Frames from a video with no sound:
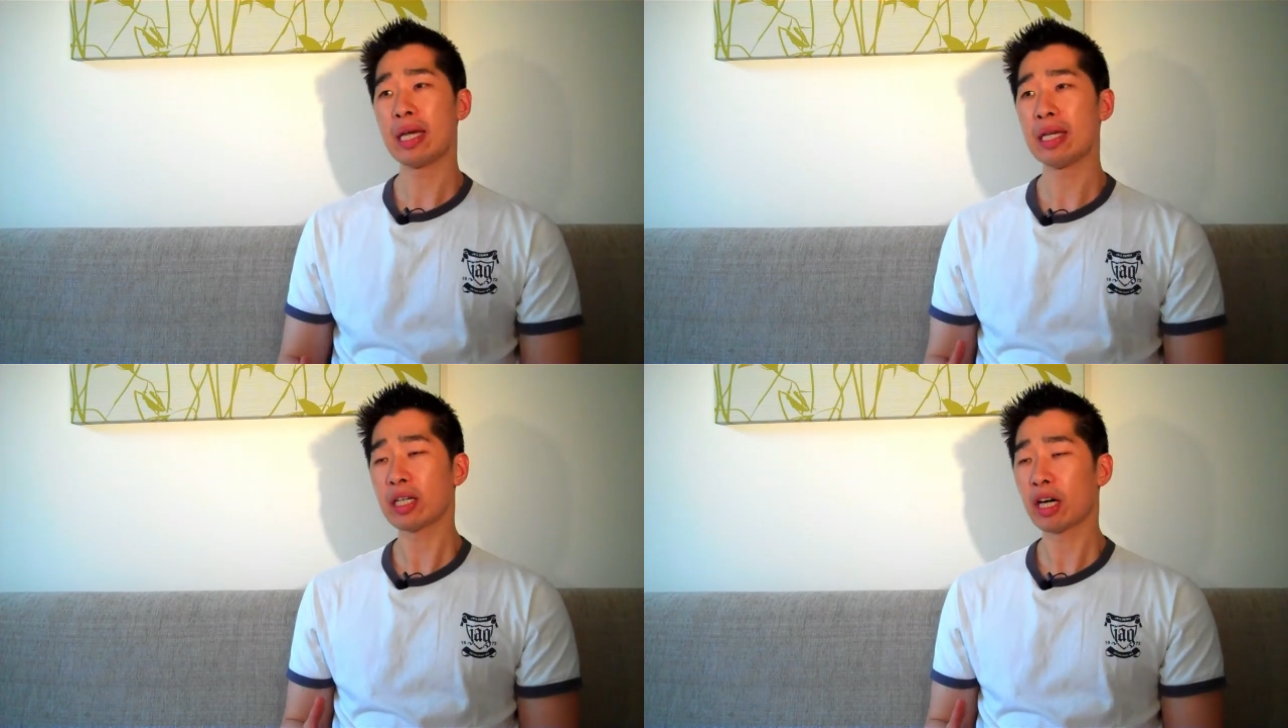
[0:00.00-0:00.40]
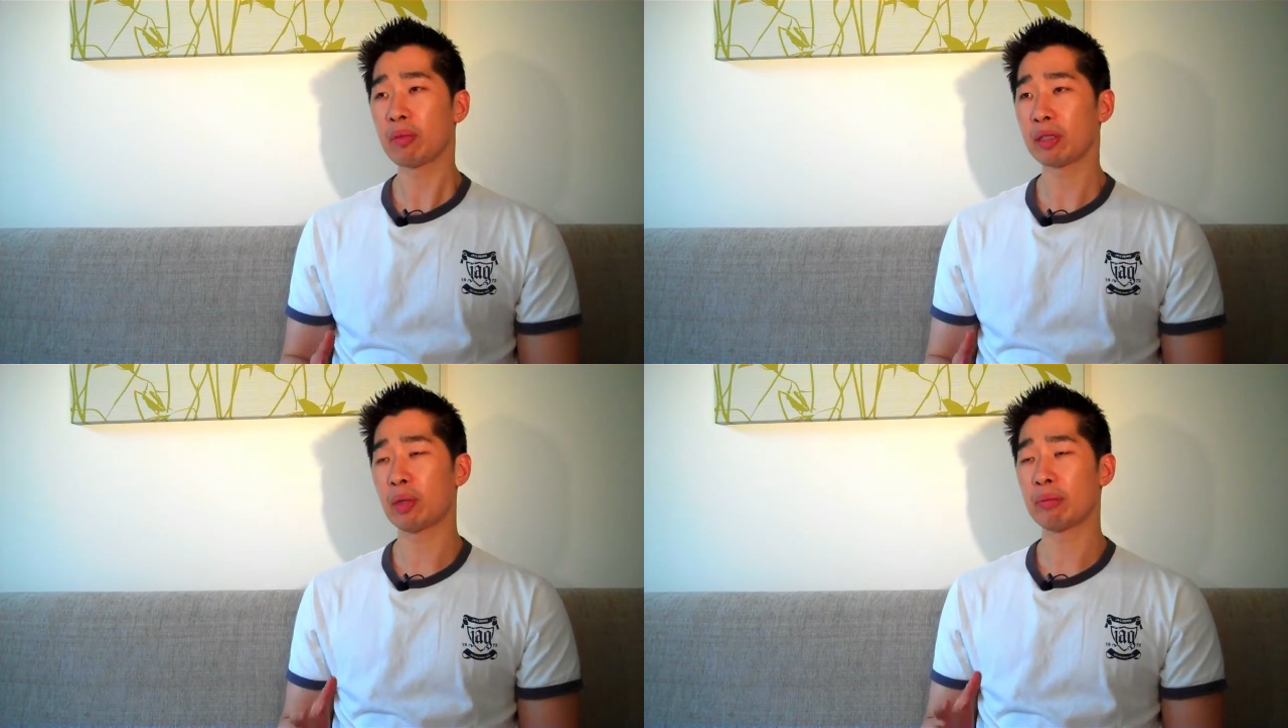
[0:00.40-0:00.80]

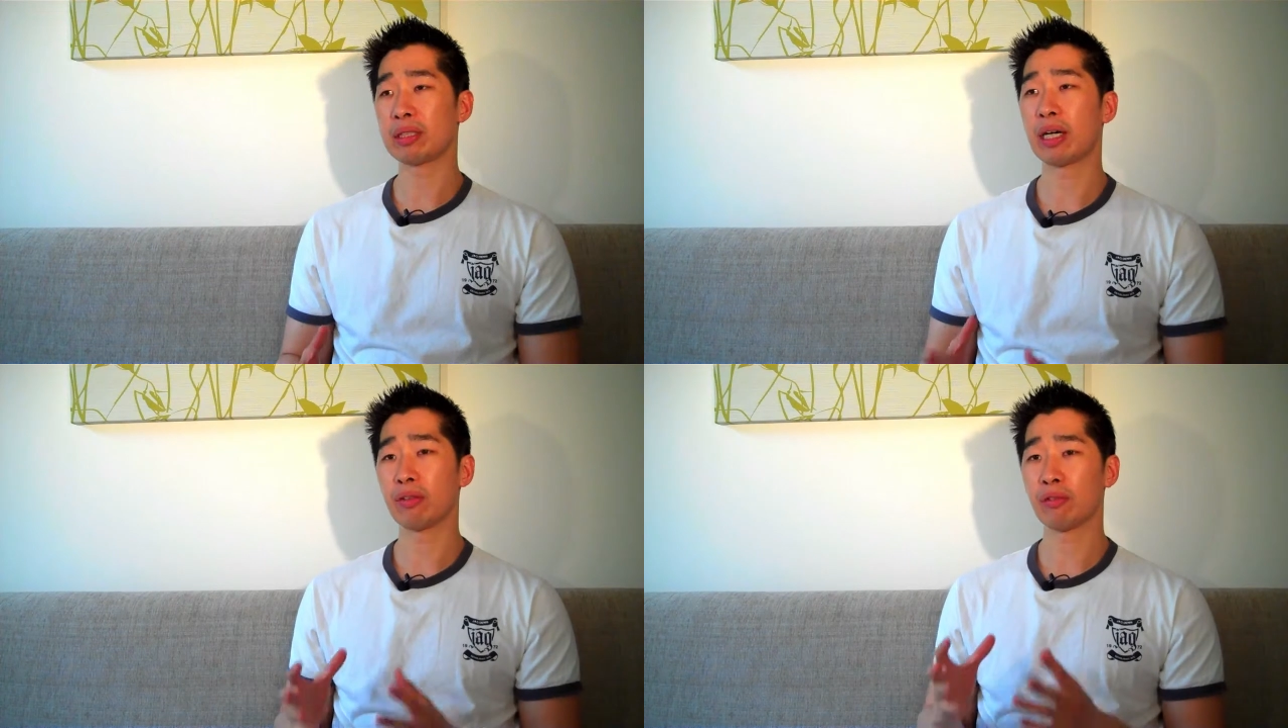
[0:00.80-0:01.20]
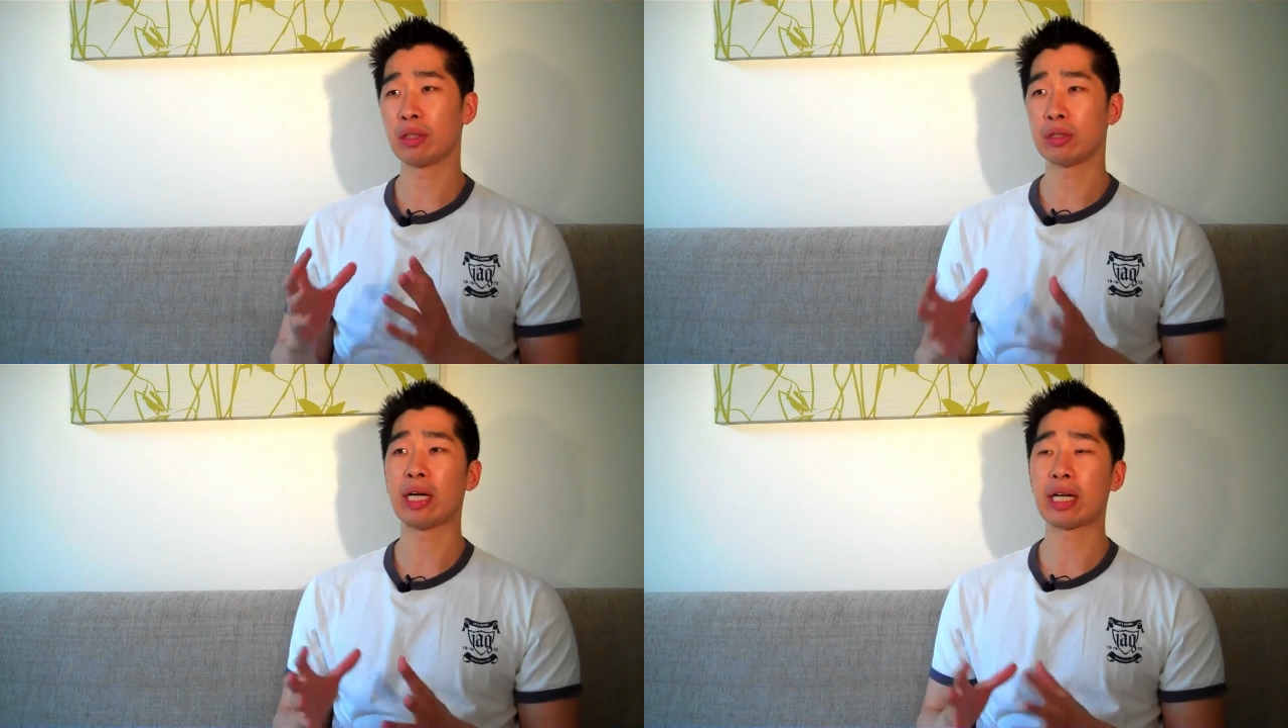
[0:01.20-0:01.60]
e-commerce website
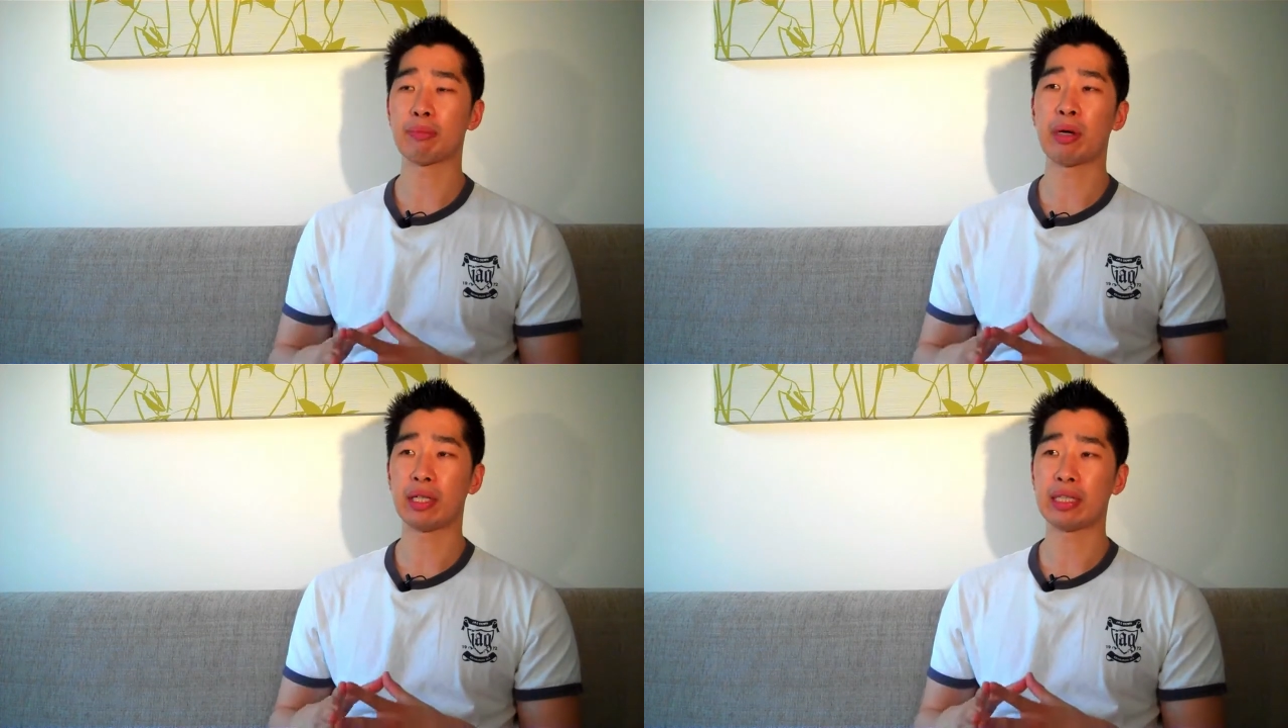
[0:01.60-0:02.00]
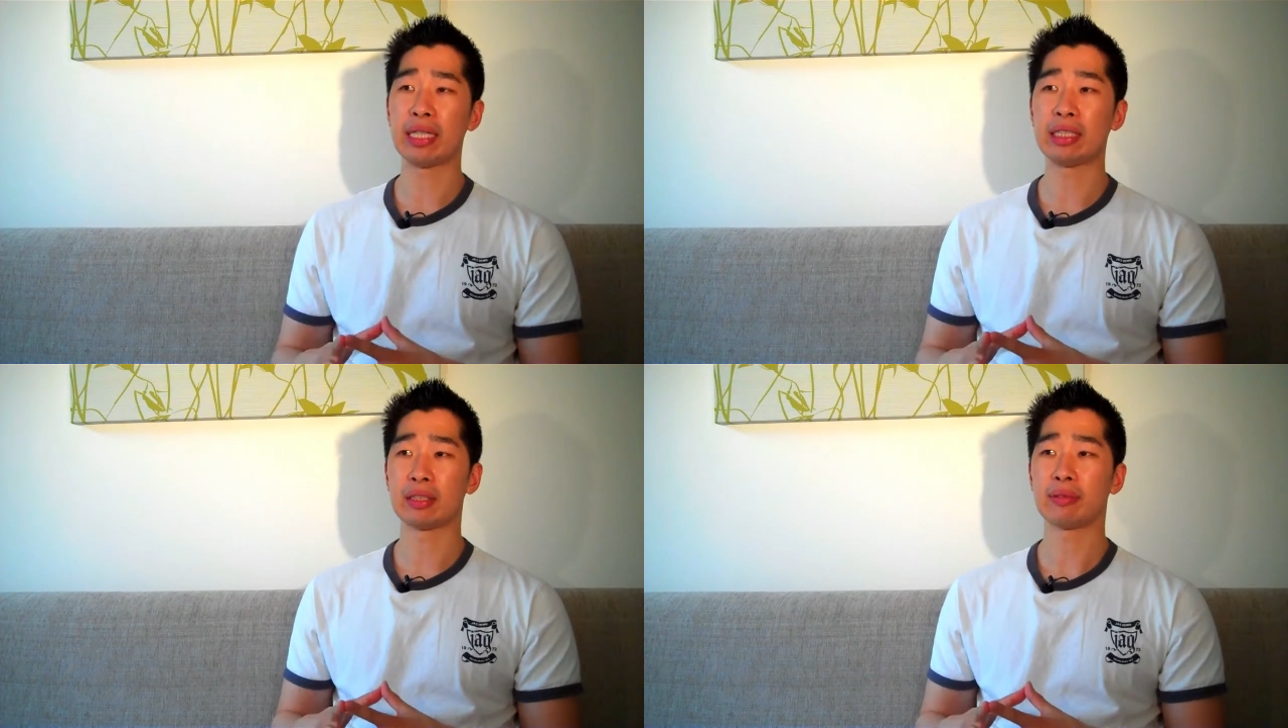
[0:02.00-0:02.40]
for the dragon boating
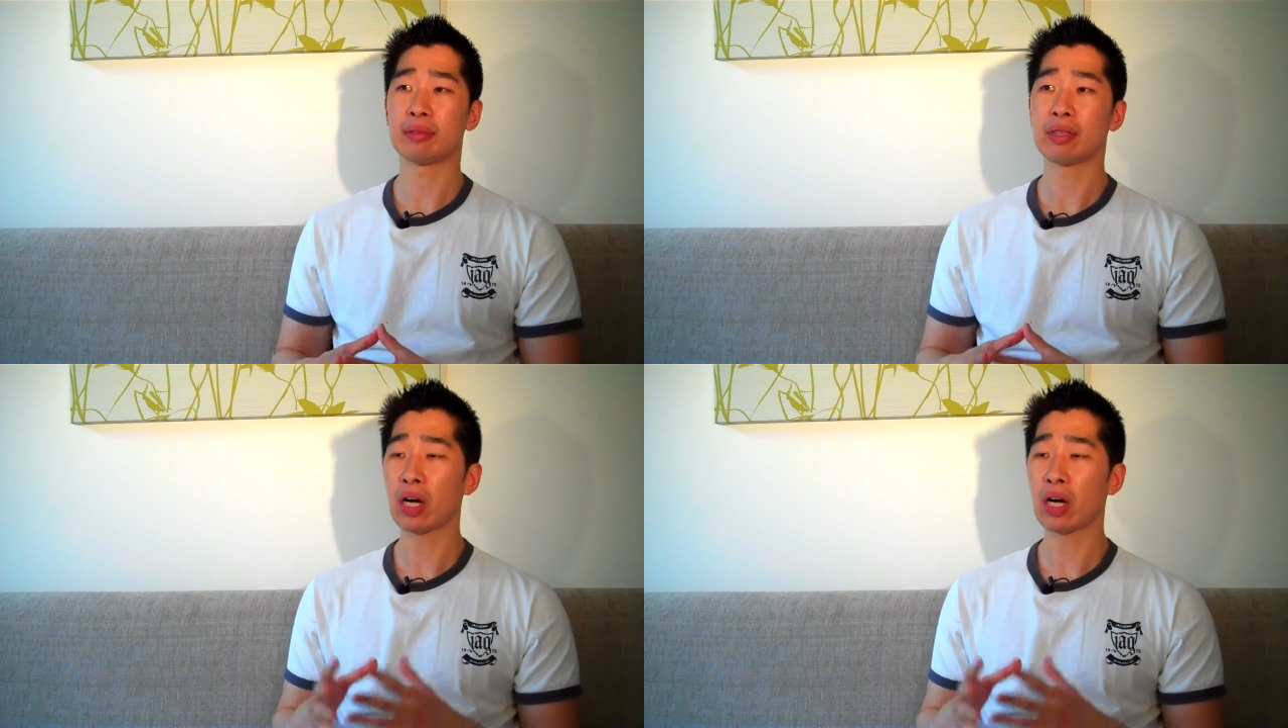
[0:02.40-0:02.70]
niche.